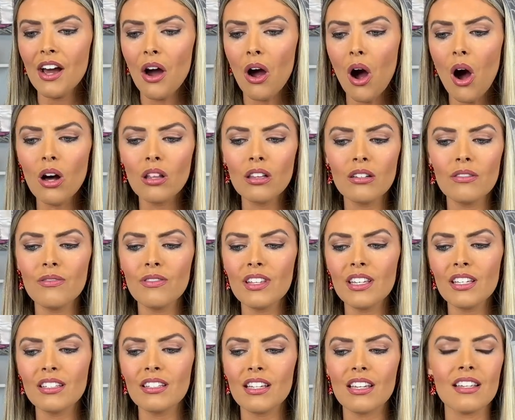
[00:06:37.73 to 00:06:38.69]
all of
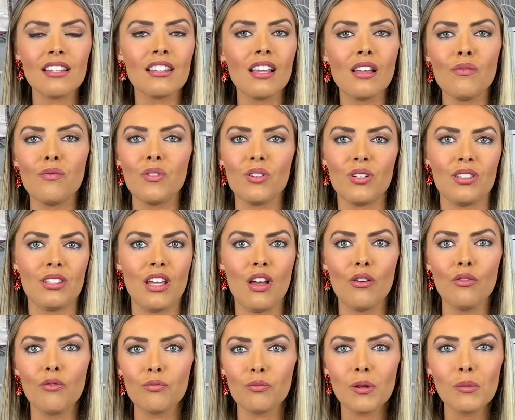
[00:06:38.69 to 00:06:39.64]
this isn't for
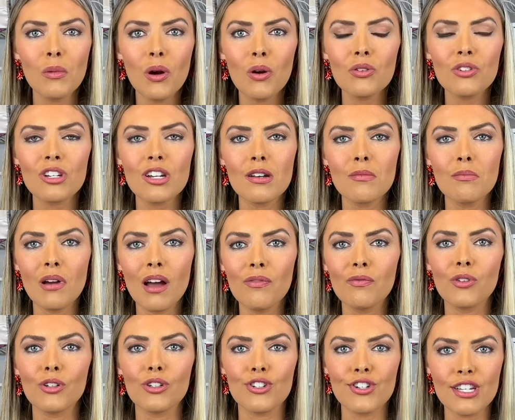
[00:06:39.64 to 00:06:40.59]
self promotion,
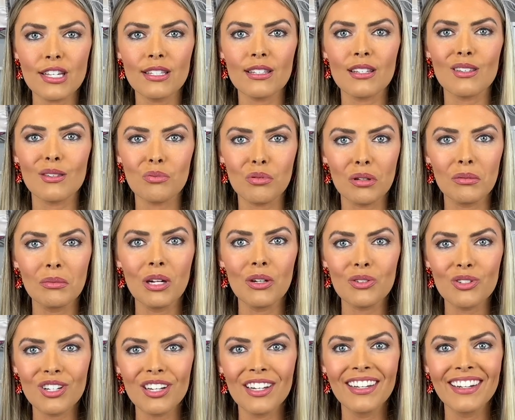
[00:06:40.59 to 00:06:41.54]
but for Jesus
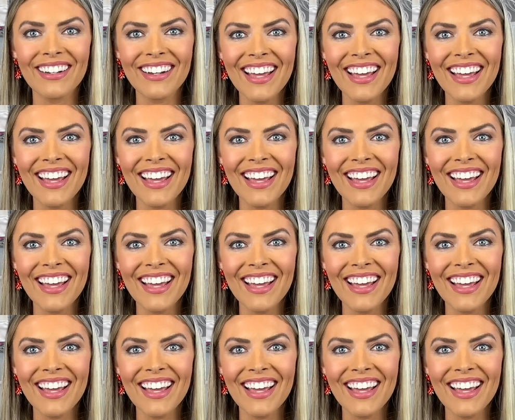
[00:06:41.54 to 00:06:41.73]
promotion.